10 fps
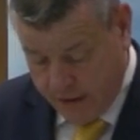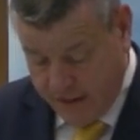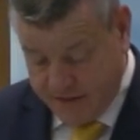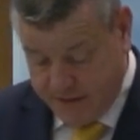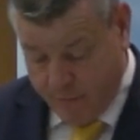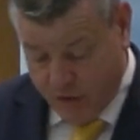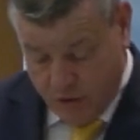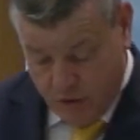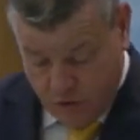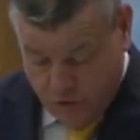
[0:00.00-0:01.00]
In
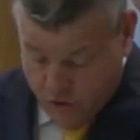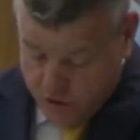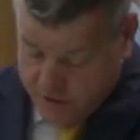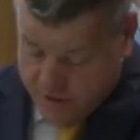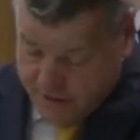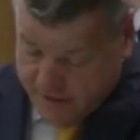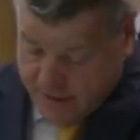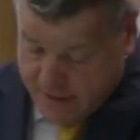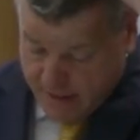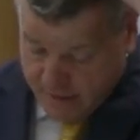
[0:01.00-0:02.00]
December
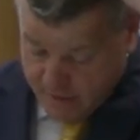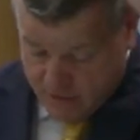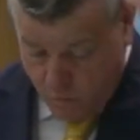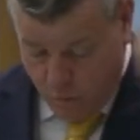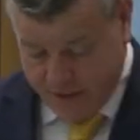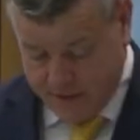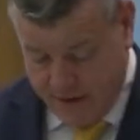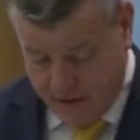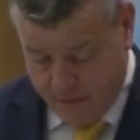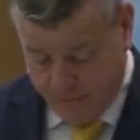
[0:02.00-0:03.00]
2016, some weeks
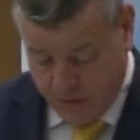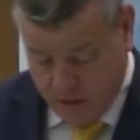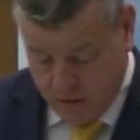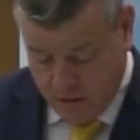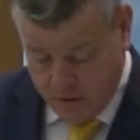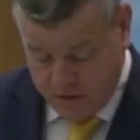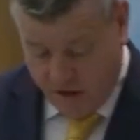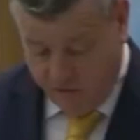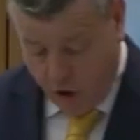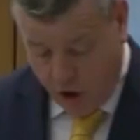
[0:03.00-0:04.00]
later,
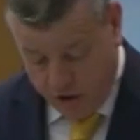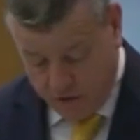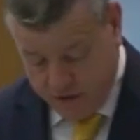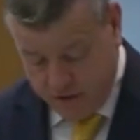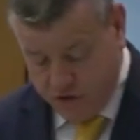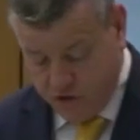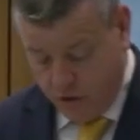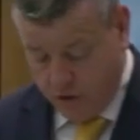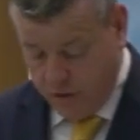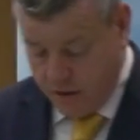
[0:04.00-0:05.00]
several articles in The
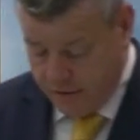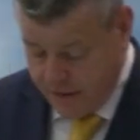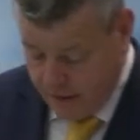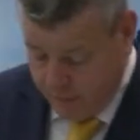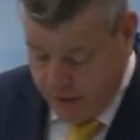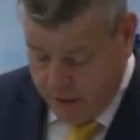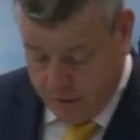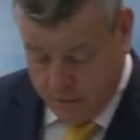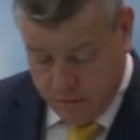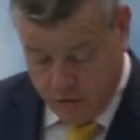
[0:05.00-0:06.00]
Sun and Daily
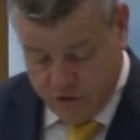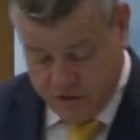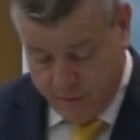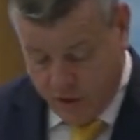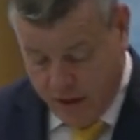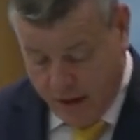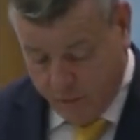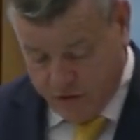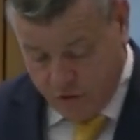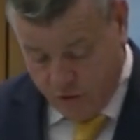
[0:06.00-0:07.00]
Mail used similar
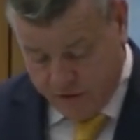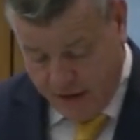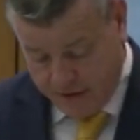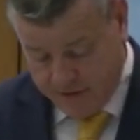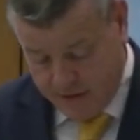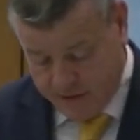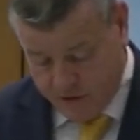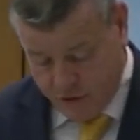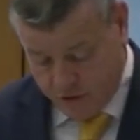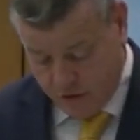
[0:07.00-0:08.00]
language to attack
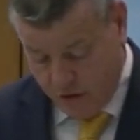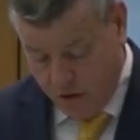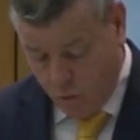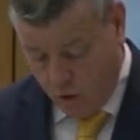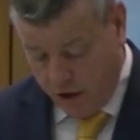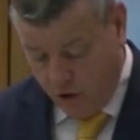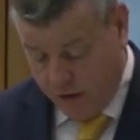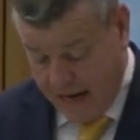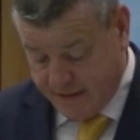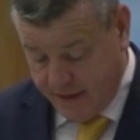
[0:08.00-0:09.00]
solicitors working on
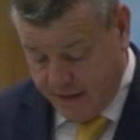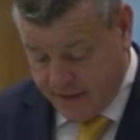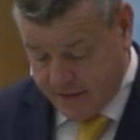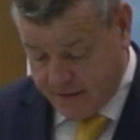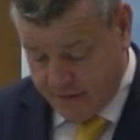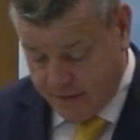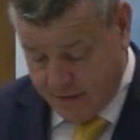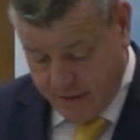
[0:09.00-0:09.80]
legacy cases.